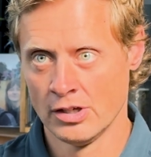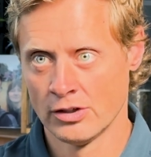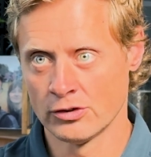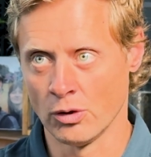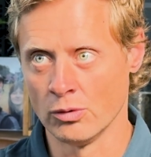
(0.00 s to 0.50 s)

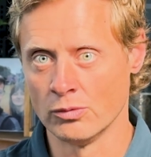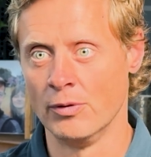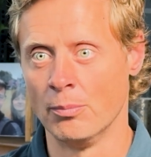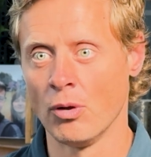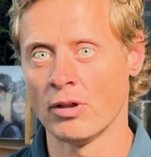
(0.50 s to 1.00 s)
So
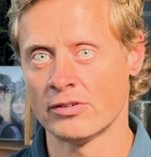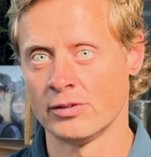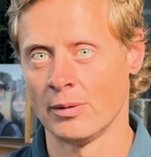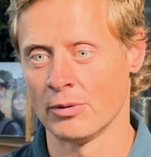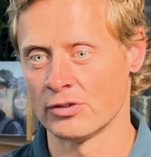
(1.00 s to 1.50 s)
the bolus
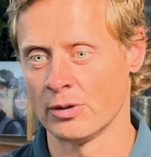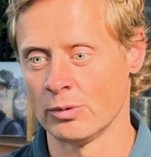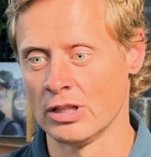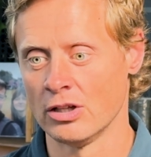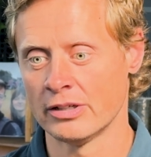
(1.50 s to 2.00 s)
numbers that
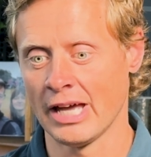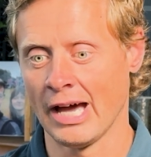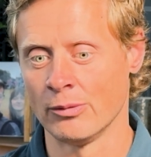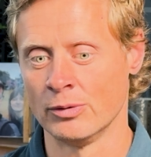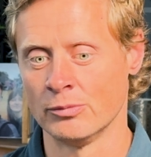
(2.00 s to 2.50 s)
we look
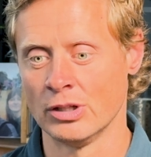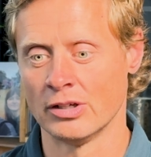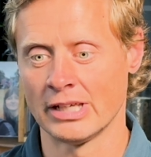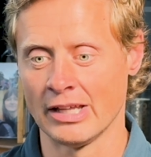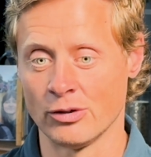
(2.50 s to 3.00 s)
at when we
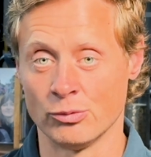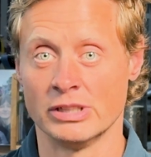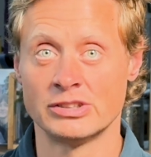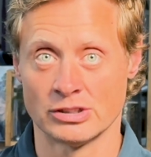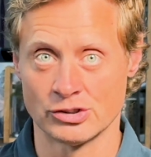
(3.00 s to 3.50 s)
look at the
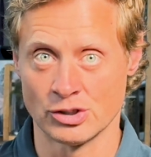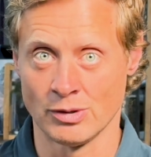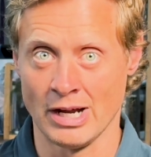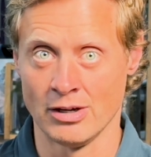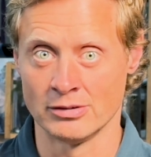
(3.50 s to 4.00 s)
research
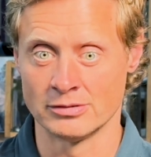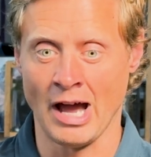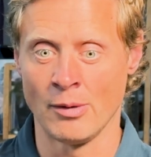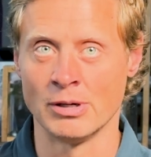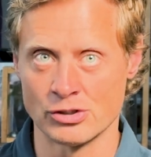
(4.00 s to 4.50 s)
around
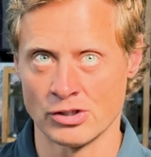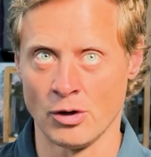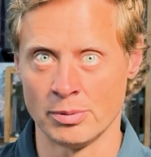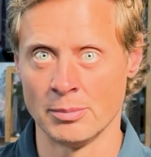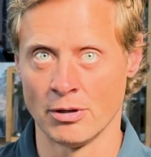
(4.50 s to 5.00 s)
how much
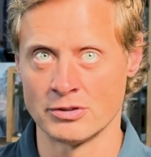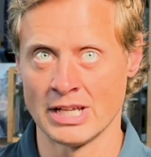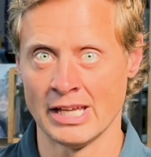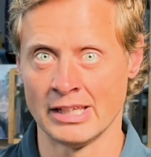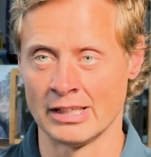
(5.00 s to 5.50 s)
salt people are
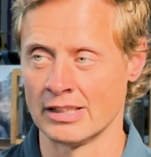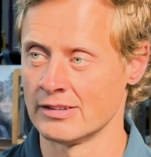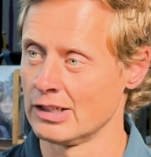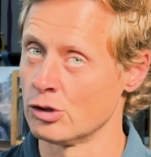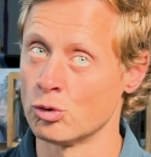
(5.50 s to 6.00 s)
taking is
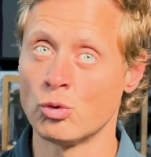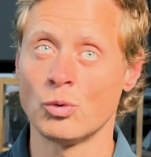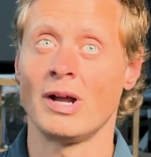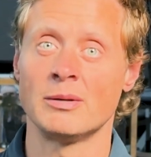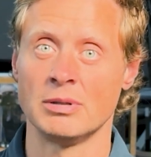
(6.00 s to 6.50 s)
like
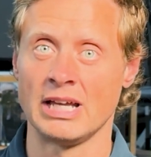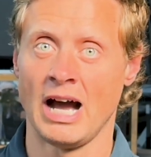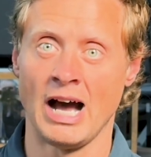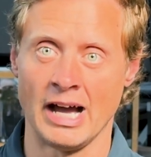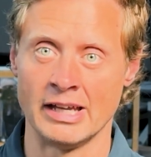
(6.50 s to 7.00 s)
incredibly
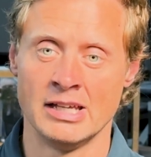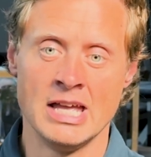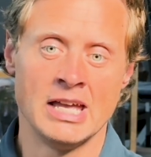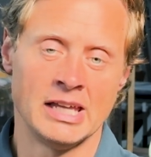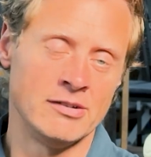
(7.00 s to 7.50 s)
high,
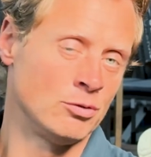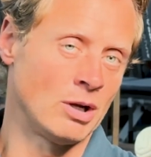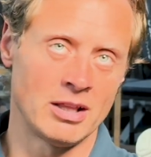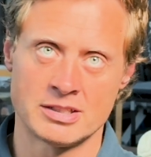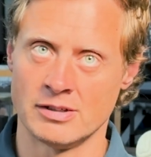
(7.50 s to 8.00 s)
even
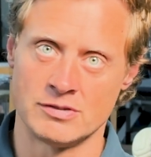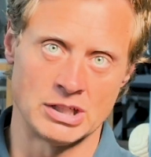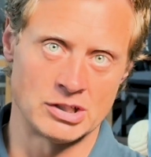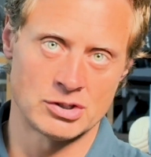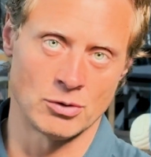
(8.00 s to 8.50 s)
relative to
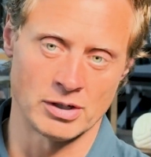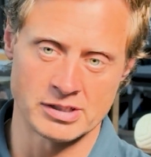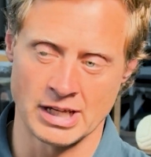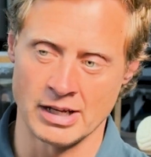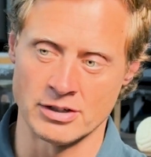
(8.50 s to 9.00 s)
historic
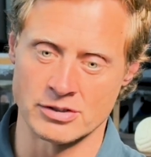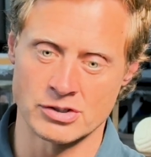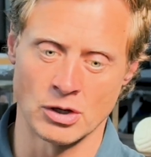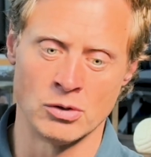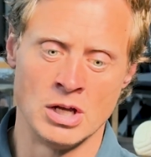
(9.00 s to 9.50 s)
standards.
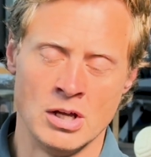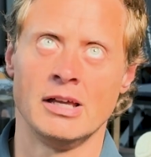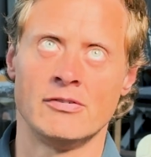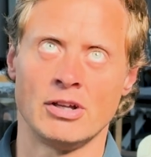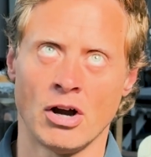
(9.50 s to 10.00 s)
So
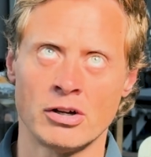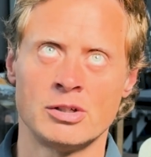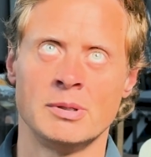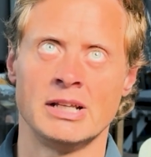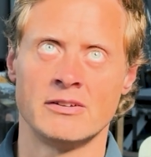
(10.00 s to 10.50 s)
if the
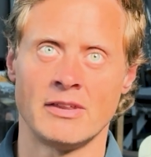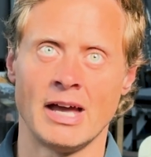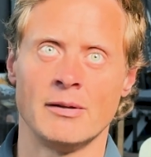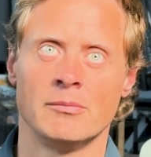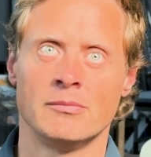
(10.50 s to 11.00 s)
argument is
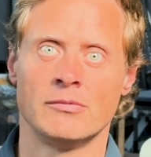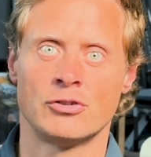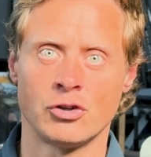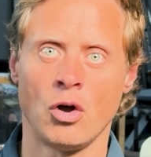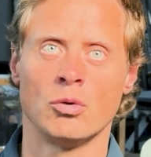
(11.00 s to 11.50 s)
that
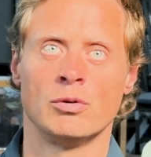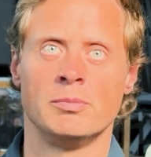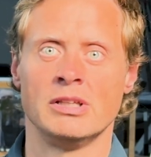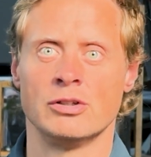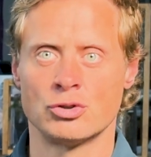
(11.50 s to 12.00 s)
salt would
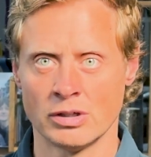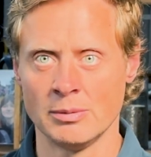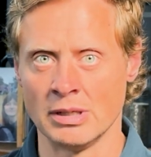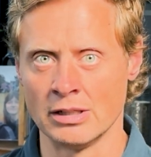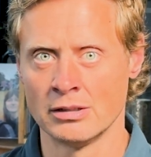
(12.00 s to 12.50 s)
be the
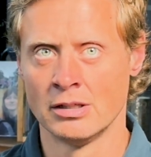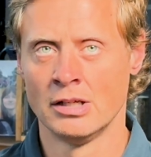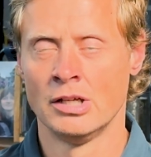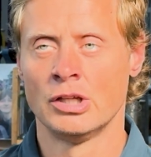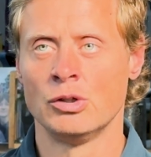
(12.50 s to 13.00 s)
treatment,
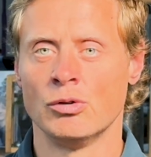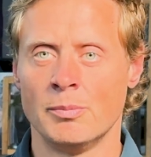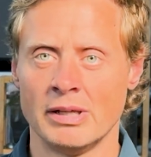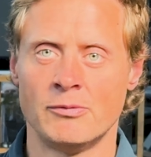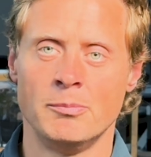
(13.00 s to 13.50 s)
you would
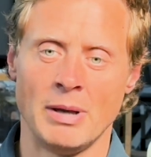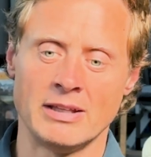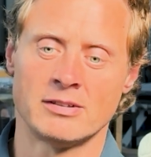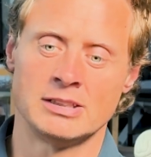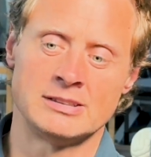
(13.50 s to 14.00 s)
be
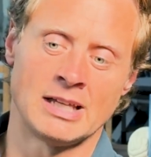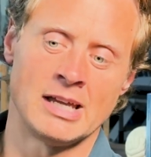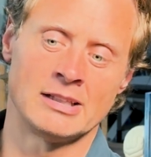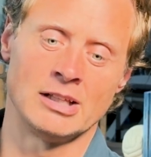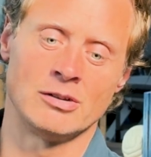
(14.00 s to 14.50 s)
basically
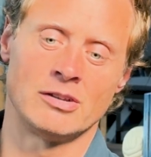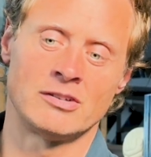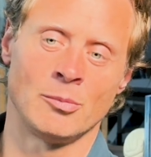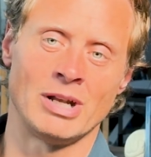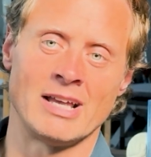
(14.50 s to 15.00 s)
saying that
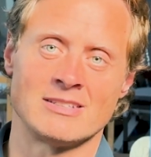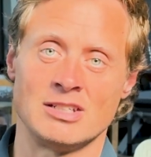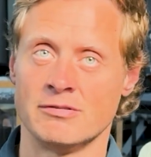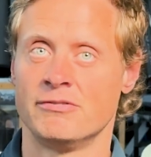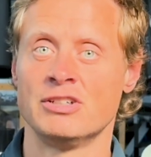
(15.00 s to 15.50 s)
someone has a
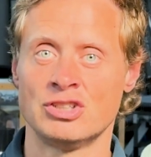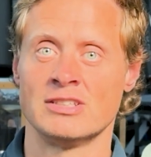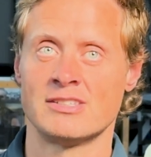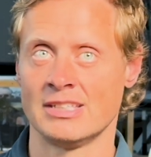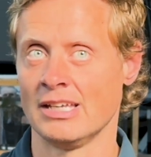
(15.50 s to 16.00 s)

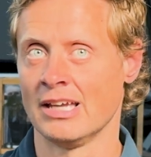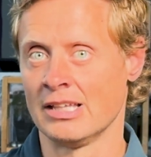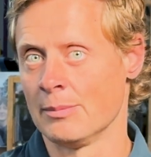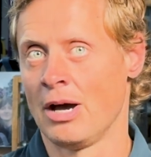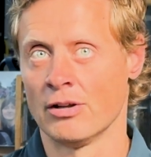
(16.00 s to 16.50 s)
deficiency in
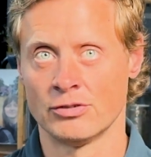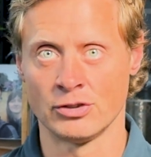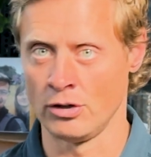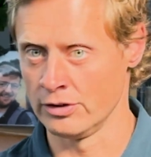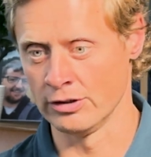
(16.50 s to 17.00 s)
the amount of
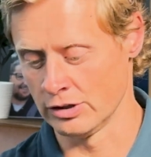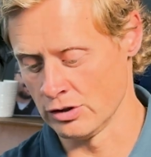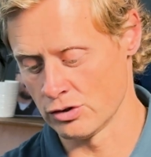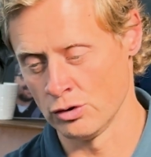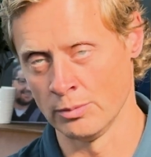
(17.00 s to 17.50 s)
salt they're
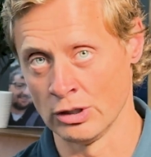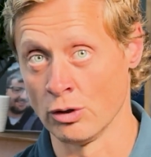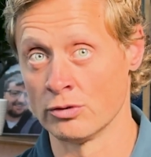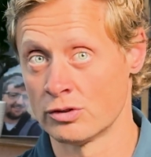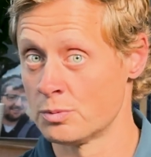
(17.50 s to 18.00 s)
consuming,
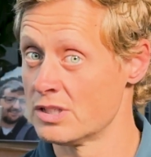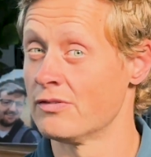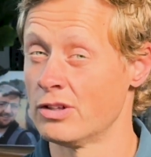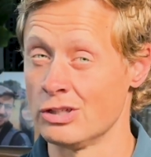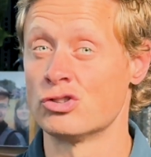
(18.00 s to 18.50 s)
or
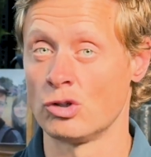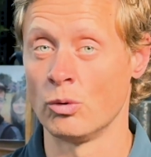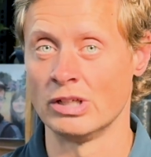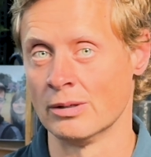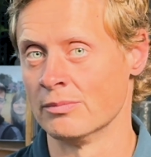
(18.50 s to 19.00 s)
specifically
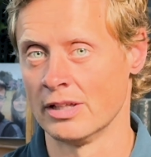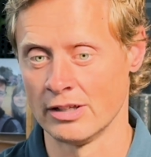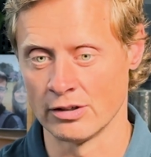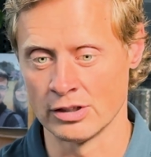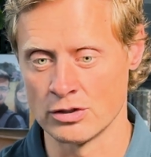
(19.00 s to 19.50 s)
sodium that
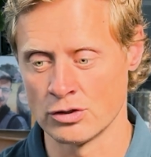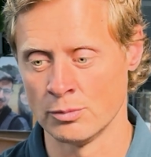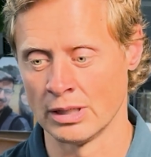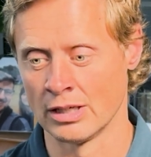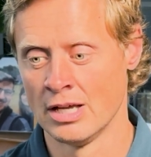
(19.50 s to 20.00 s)
they're
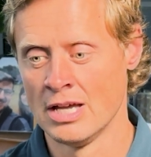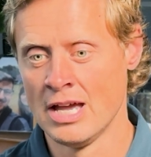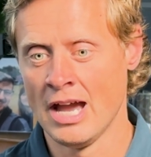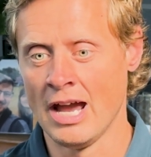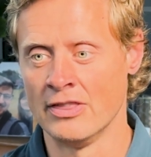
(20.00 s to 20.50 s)
consuming.
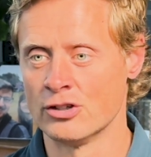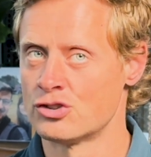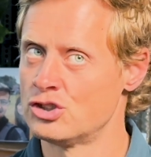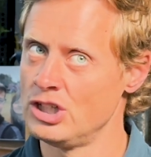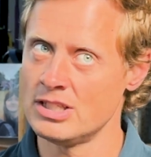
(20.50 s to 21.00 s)
And there's
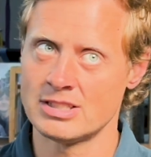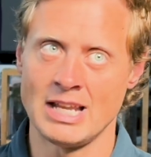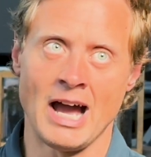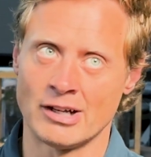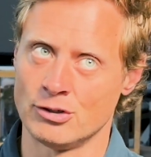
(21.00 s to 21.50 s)
just
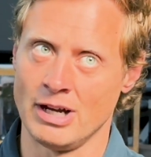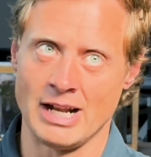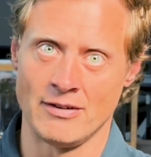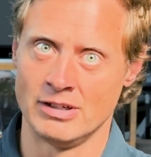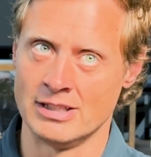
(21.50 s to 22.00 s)
not great
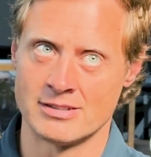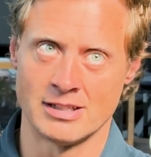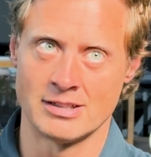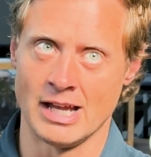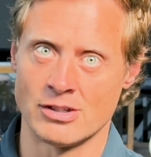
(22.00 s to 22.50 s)
evidence
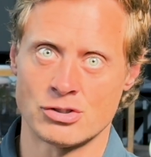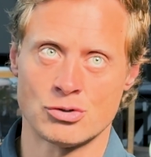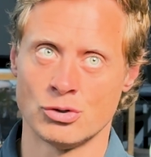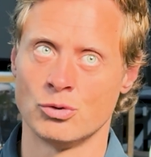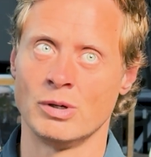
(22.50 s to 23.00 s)
that that's
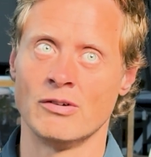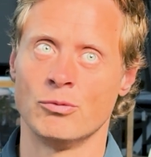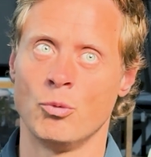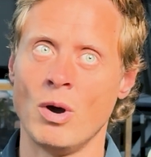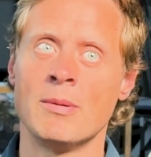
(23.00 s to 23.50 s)
true. We have
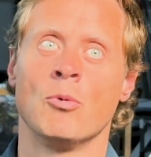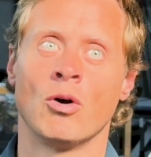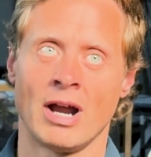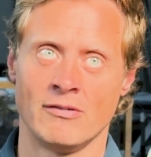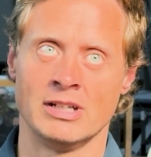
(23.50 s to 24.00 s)
way
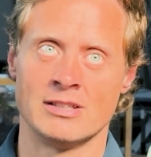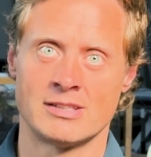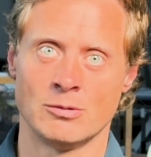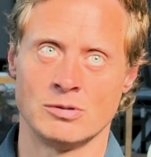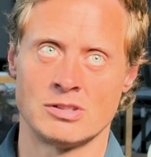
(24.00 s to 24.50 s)
more evidence
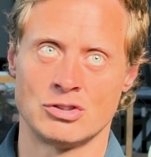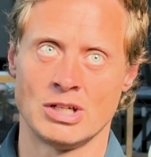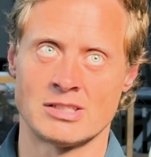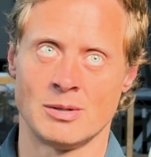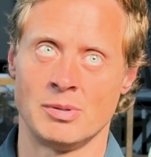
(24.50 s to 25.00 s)
that would
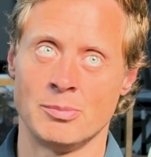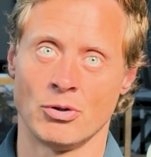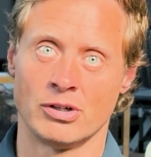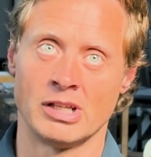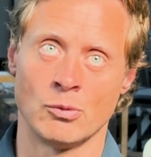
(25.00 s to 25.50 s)
suggest that people
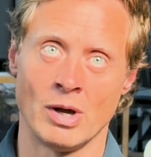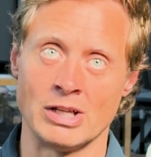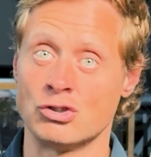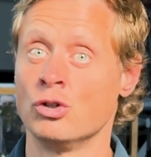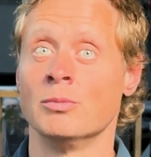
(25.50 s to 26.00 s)
are eating way
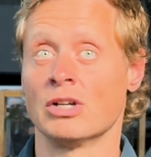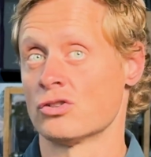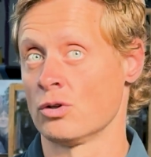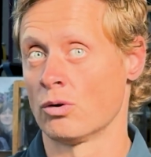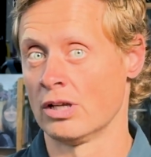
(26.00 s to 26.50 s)
too much
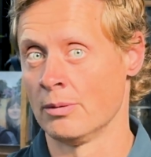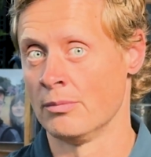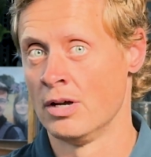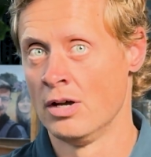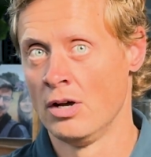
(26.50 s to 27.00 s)

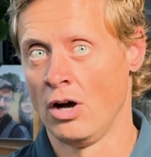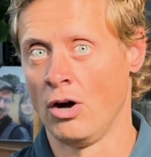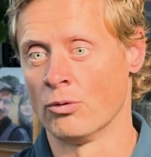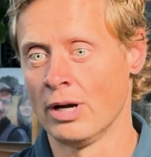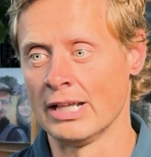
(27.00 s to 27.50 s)
sodium
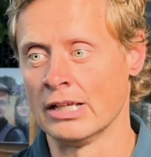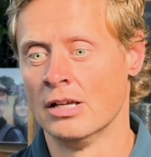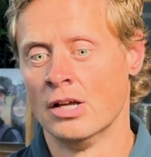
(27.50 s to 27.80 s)
already.